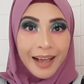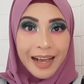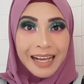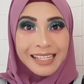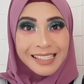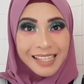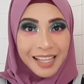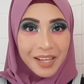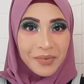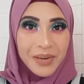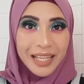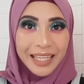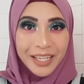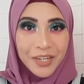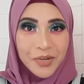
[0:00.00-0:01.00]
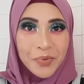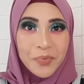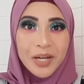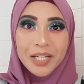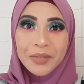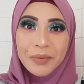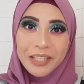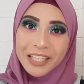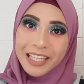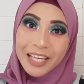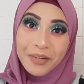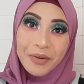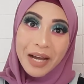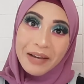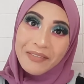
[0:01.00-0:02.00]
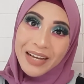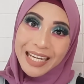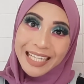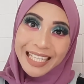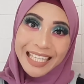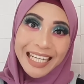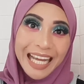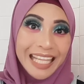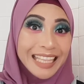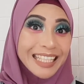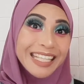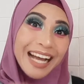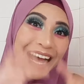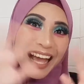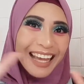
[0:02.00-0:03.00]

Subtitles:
Assalamualaikum warahmatullahi wabarakatuh.